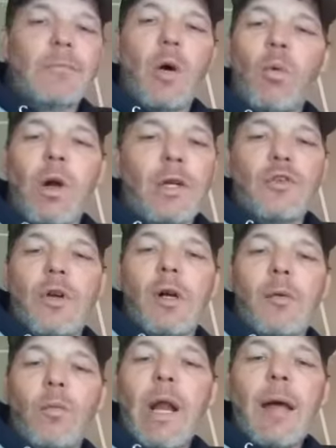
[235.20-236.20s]
work
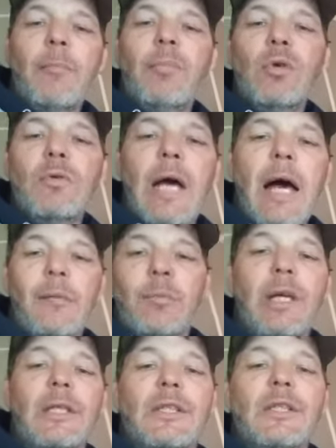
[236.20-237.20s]
truck when I boondock
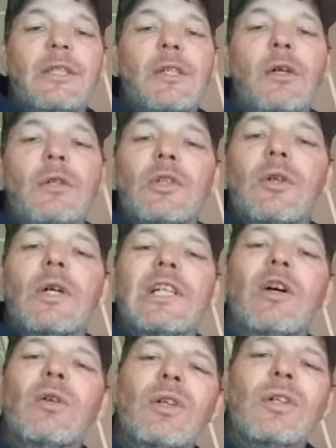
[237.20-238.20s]
places, so I
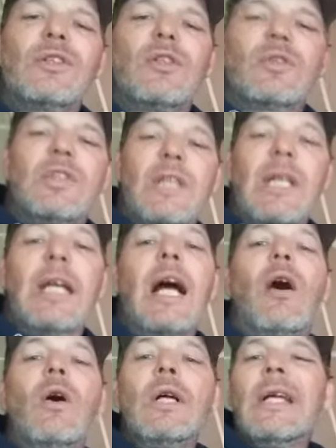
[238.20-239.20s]
don't look so stick it
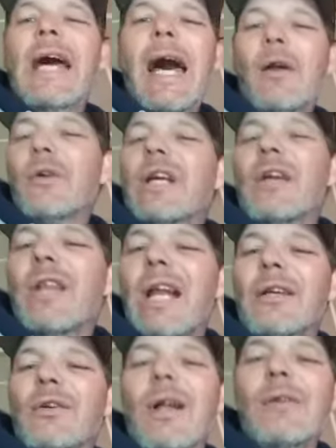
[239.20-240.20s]
out. I don't care that
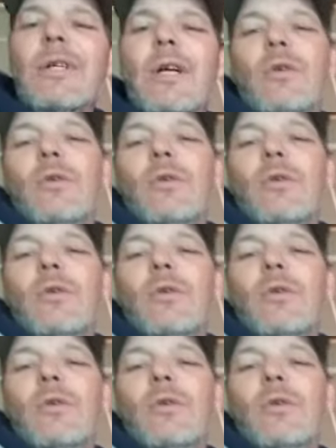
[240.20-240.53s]
I don't care